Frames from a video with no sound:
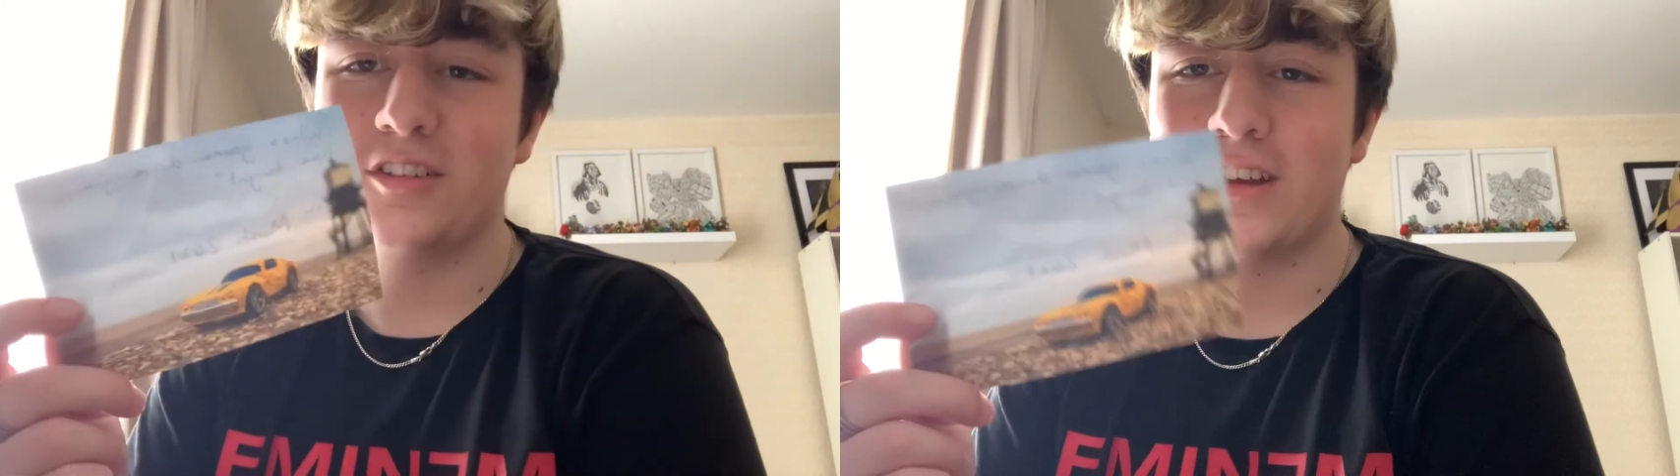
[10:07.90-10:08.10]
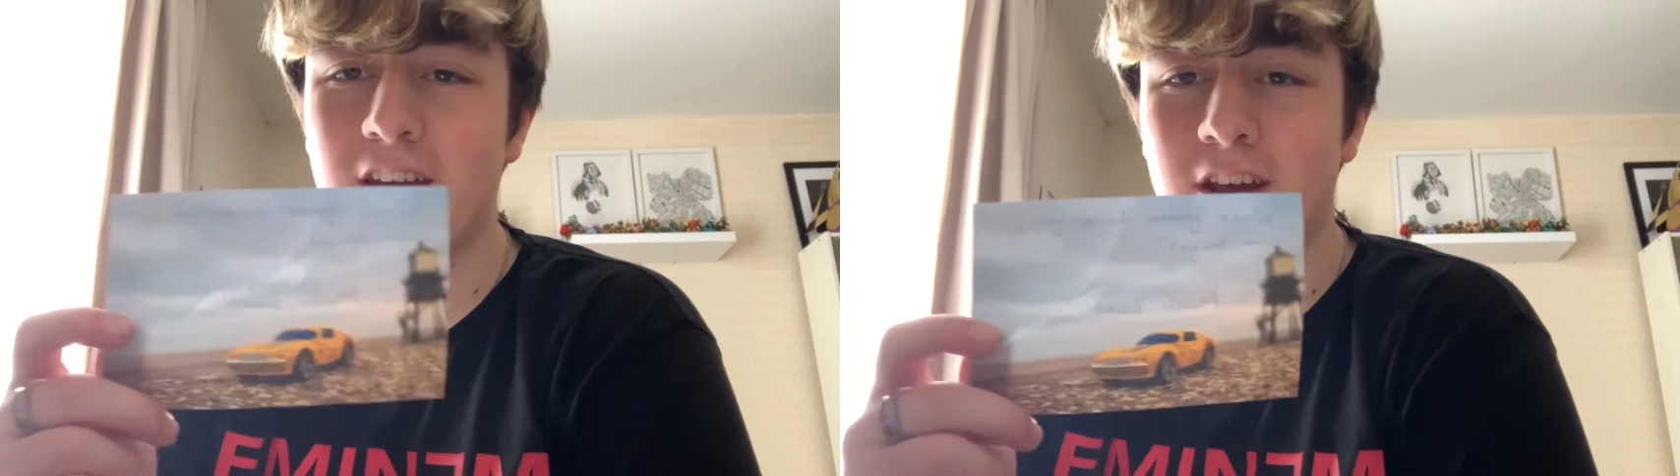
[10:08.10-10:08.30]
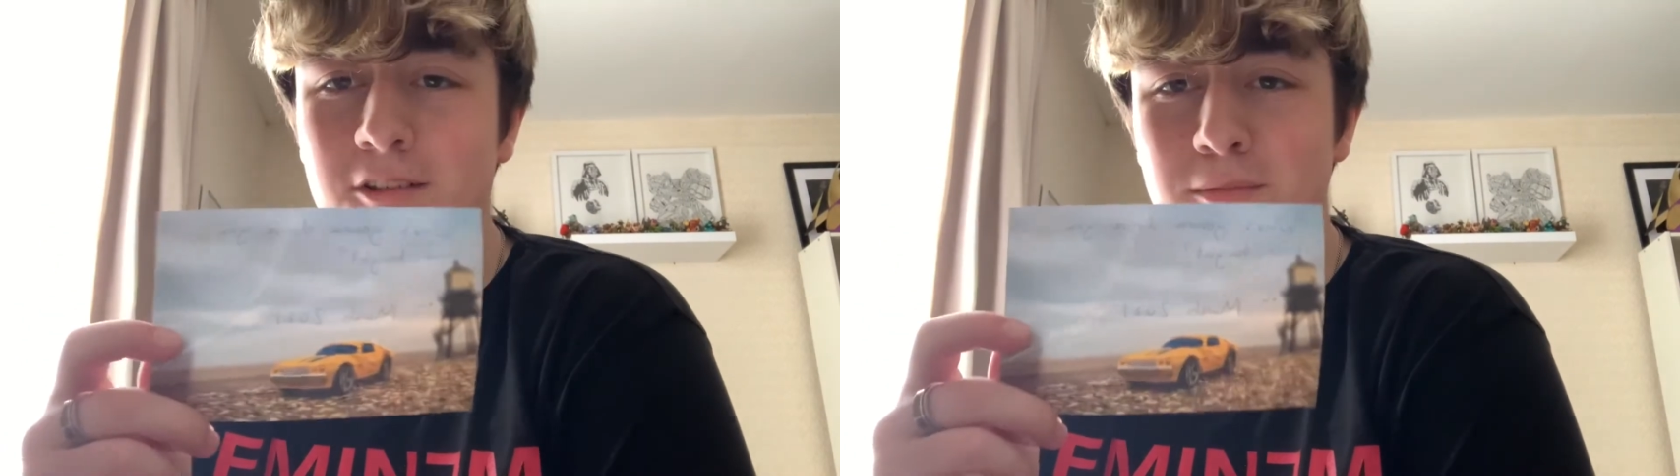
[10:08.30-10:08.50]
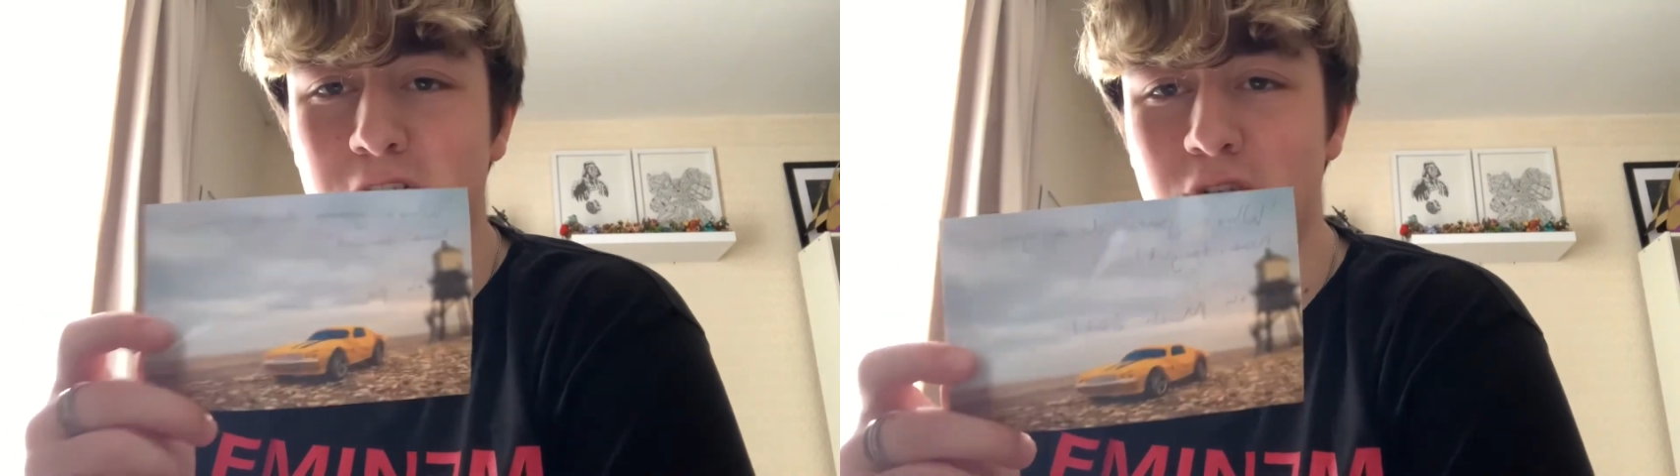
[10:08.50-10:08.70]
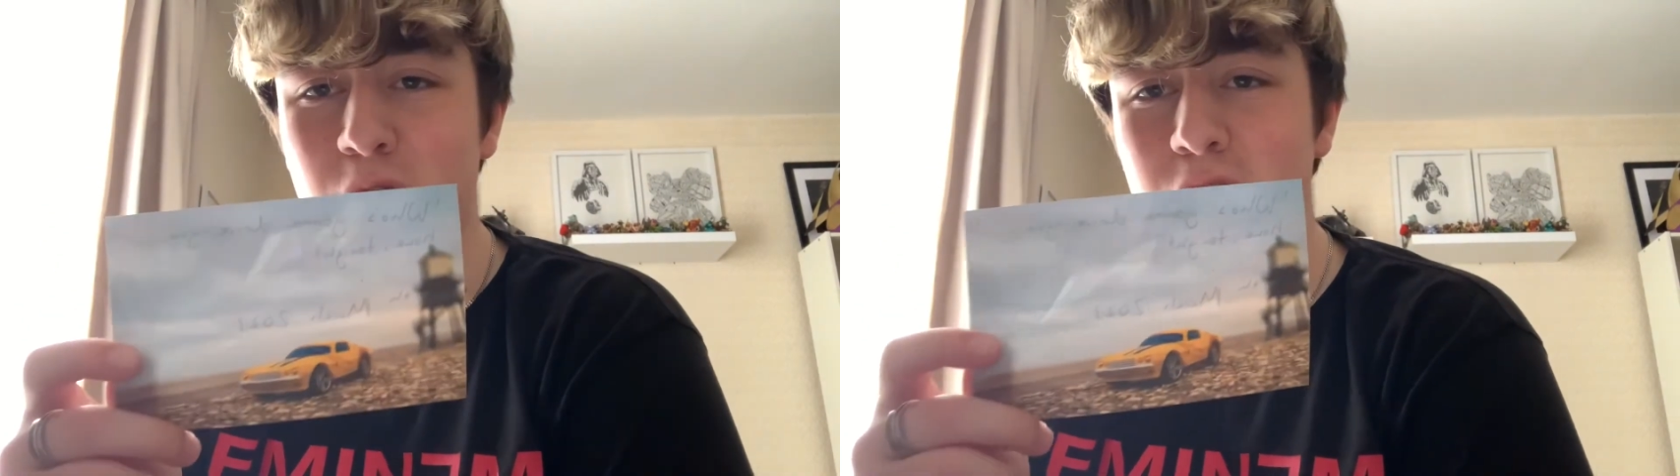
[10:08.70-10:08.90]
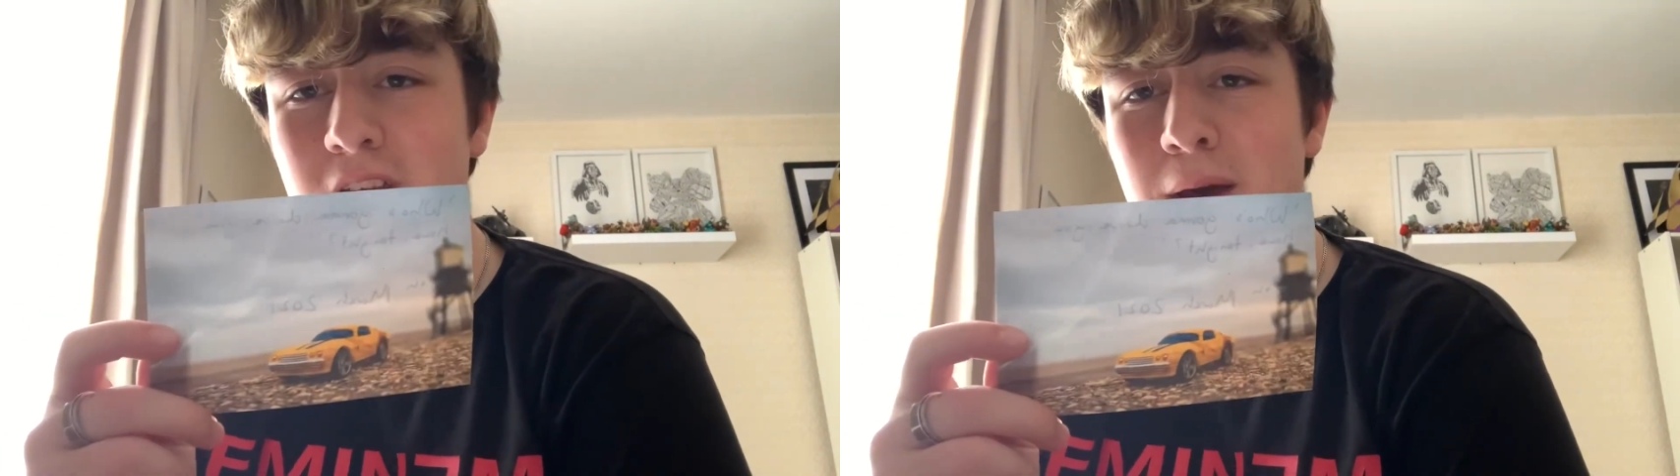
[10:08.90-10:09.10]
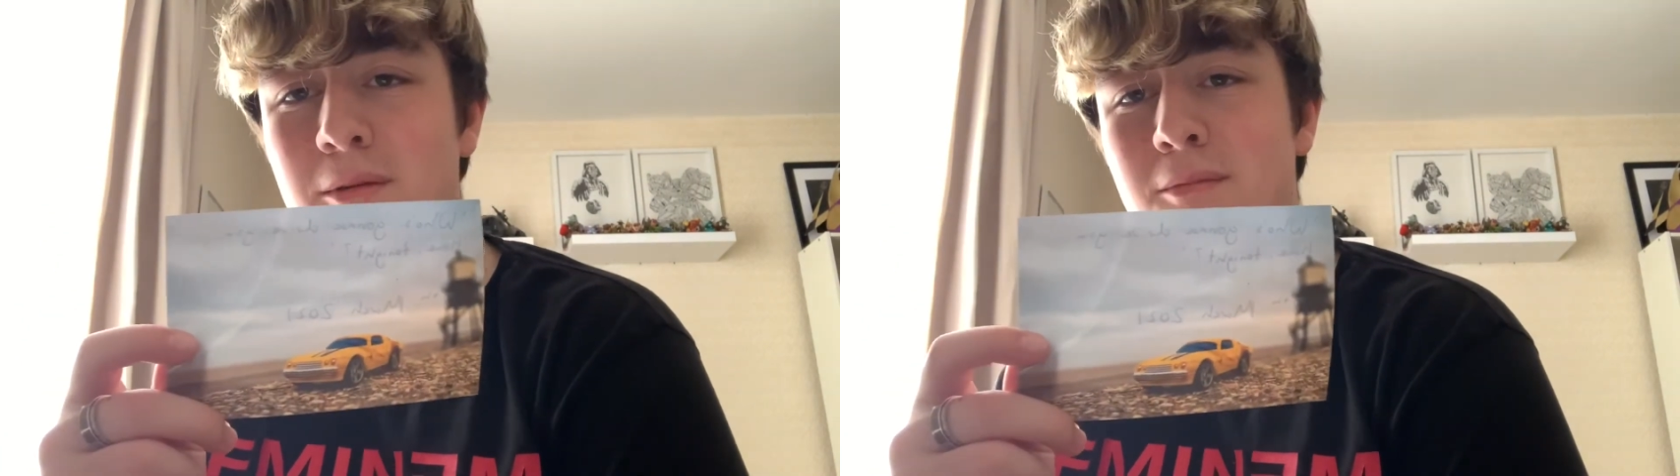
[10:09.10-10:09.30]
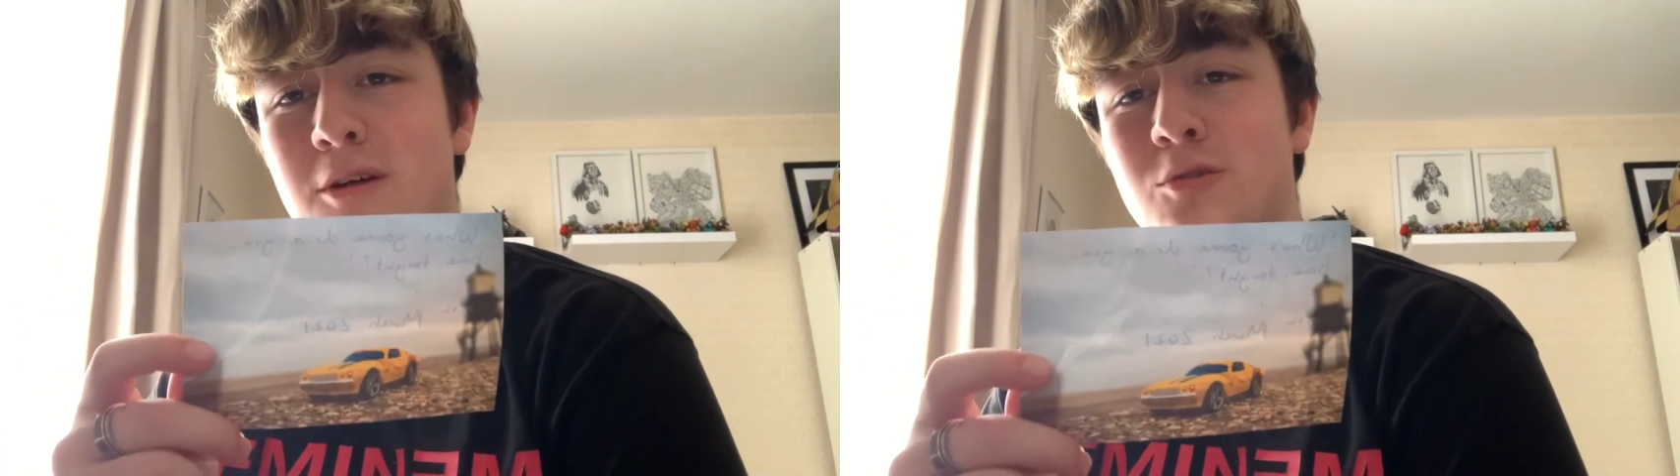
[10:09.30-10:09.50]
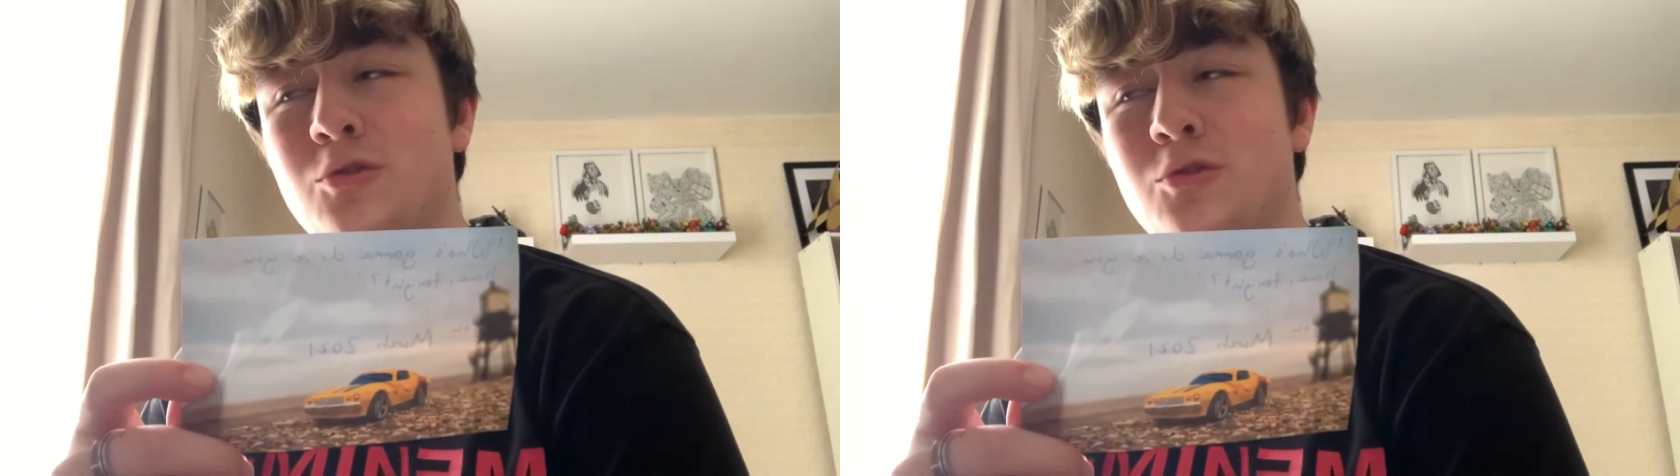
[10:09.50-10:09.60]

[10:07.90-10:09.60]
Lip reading: get a McDonald's Happy Meal